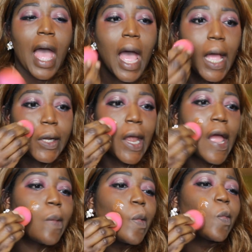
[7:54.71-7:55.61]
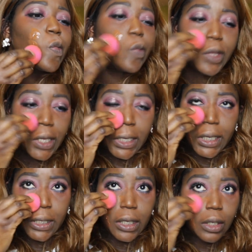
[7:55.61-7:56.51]
and
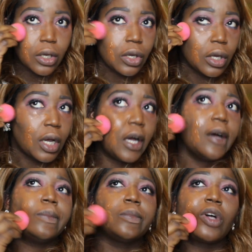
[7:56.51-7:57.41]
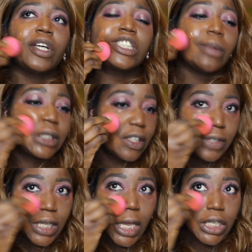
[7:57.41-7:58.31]
the customer
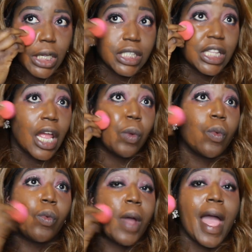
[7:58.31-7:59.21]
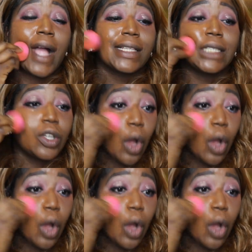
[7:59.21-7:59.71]
service agents, they were actually